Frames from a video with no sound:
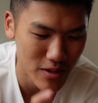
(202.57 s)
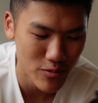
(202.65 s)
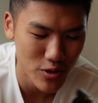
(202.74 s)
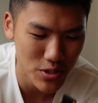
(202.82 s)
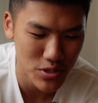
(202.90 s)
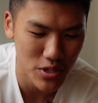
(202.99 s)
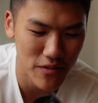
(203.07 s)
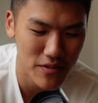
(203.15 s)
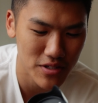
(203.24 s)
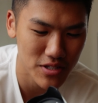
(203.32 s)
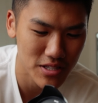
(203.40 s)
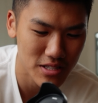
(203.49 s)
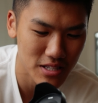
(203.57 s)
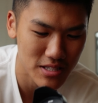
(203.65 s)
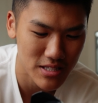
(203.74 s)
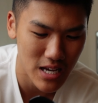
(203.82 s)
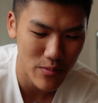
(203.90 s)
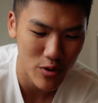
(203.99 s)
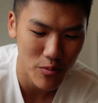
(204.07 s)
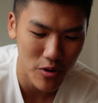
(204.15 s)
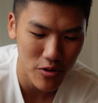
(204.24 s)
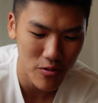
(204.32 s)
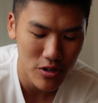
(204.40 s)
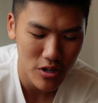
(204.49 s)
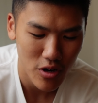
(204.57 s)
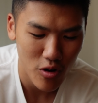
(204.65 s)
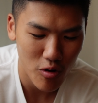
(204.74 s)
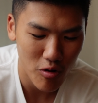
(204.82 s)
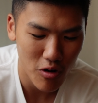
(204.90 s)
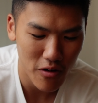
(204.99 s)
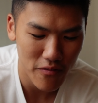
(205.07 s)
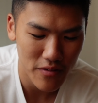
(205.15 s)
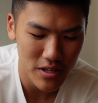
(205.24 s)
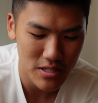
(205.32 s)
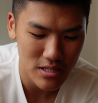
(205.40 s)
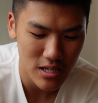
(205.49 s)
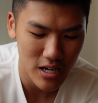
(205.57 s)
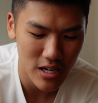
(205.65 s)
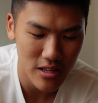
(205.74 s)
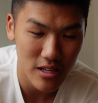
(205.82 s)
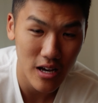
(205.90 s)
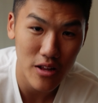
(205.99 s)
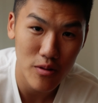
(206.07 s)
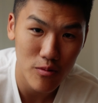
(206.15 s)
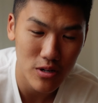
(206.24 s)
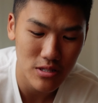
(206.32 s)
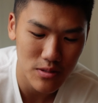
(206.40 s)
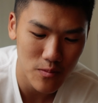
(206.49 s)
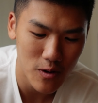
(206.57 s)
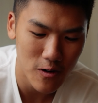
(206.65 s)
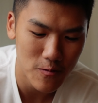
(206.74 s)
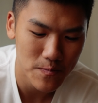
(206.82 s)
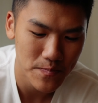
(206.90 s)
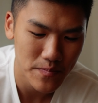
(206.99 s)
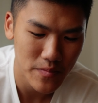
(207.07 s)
I'm not sure if it's just this demo model or if it's the other ones as well,